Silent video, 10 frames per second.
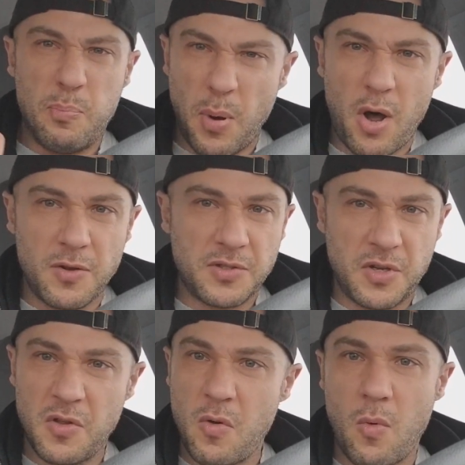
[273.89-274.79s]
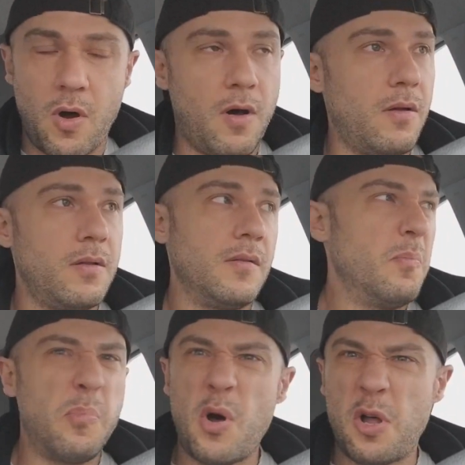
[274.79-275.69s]
balls to the wall,
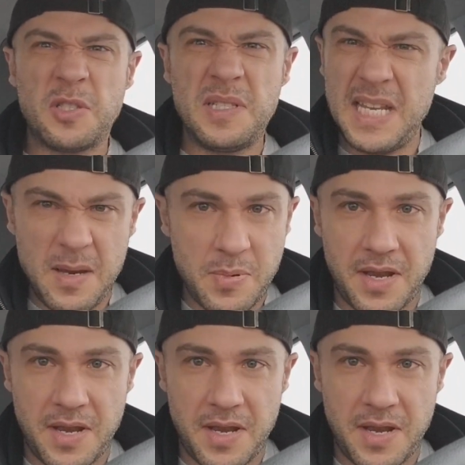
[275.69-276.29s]
balls deep